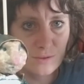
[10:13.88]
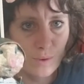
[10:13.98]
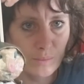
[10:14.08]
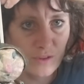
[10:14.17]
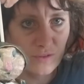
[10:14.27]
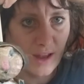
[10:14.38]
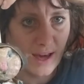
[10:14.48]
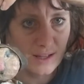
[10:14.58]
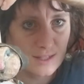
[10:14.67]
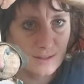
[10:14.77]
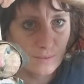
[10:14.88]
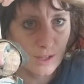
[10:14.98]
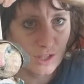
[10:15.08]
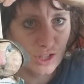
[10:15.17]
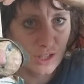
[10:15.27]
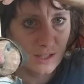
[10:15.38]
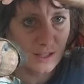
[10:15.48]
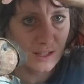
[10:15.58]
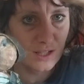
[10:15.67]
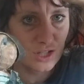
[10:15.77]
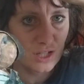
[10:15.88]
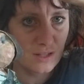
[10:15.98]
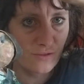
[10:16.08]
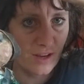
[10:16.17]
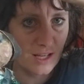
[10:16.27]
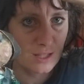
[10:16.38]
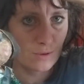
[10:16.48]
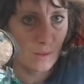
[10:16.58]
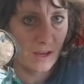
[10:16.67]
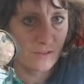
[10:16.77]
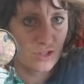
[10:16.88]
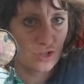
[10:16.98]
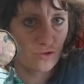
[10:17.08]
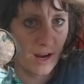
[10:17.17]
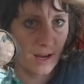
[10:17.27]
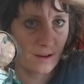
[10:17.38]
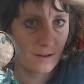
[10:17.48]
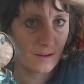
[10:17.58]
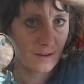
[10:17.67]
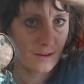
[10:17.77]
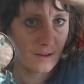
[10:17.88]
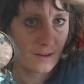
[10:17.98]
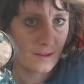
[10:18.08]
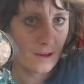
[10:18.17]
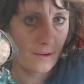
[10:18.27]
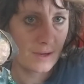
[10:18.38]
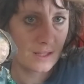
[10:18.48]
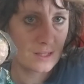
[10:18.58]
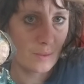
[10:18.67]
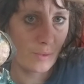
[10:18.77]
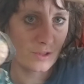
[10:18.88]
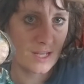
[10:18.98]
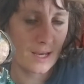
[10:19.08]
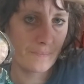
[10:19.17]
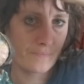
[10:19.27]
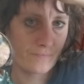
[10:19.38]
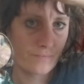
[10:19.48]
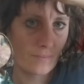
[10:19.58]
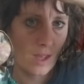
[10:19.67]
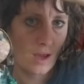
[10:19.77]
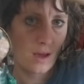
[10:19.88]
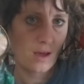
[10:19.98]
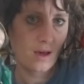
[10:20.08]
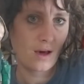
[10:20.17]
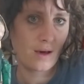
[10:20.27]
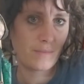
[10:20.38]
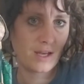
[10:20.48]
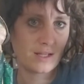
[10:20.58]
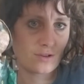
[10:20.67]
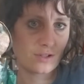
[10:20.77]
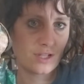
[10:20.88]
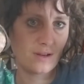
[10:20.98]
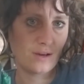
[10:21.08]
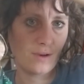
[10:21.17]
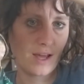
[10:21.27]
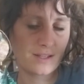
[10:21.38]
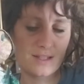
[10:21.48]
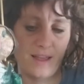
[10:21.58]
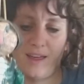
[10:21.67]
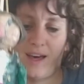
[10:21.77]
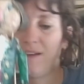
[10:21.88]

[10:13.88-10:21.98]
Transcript: one with legs, which is just fixed with a bit of string going into the body. And he's got 2 little legs like that,